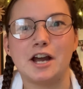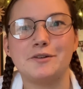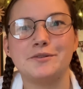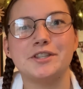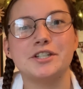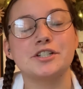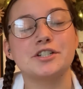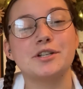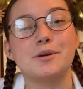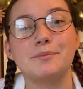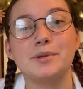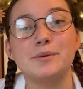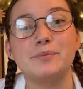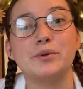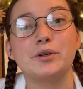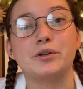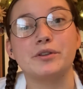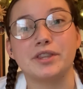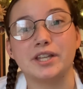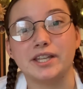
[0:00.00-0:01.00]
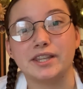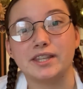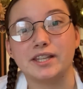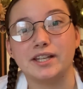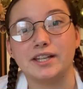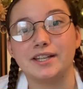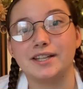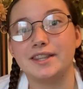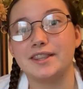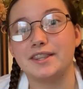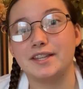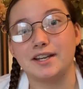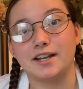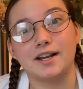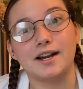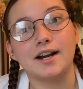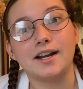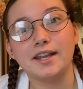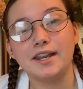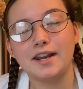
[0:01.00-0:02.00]
I mean, there's some people who think that the
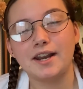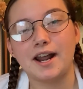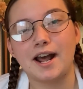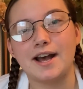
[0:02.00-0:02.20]
gut